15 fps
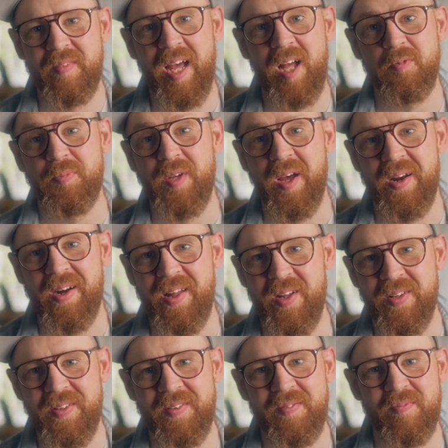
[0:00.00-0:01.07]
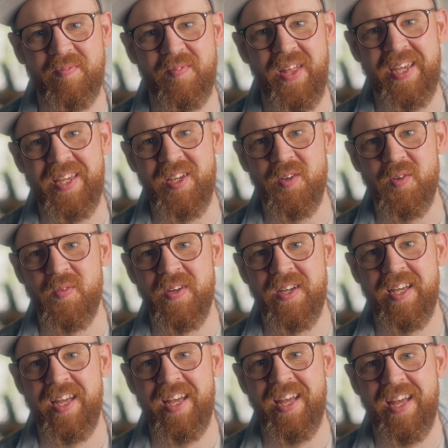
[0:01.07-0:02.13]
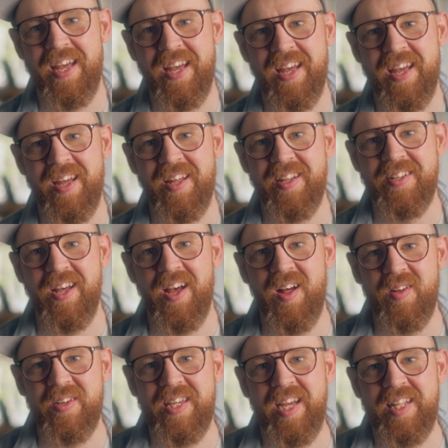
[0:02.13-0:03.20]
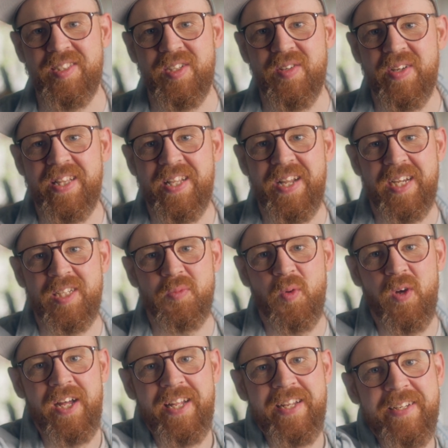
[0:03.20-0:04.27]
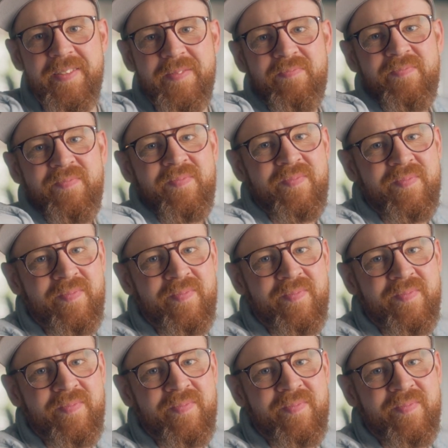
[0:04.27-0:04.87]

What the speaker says: Helps me out a lot. Thank you, and I'll catch you in the next one.